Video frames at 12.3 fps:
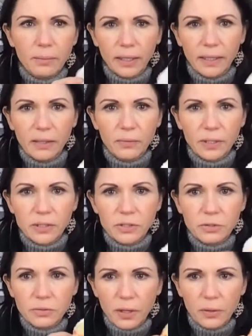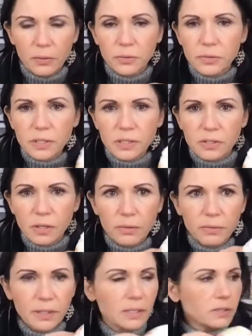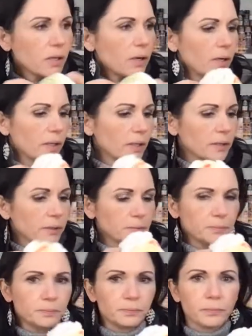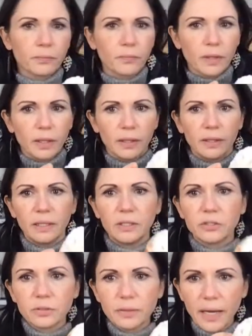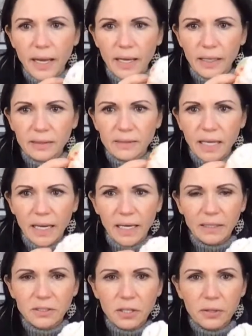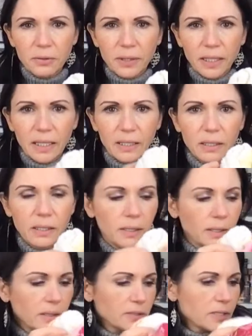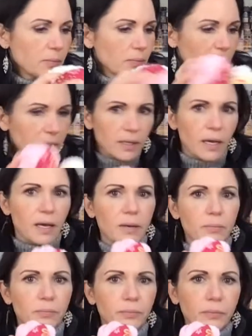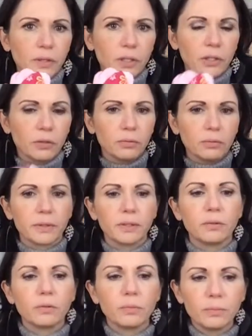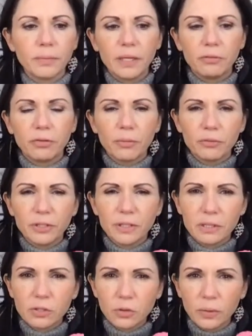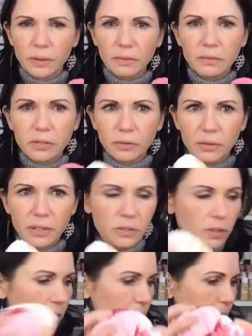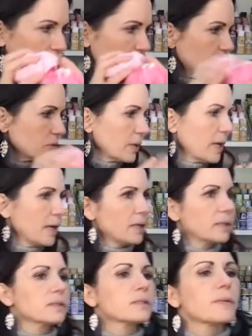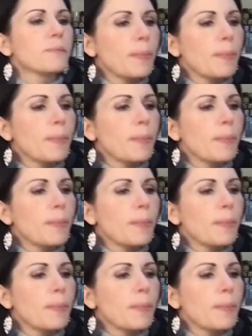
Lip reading: I can't wait to do those. So these are Easter eggs. Hey, Tony. Some cute little made from vintage quilts. Aren't these cute? Easter eggs.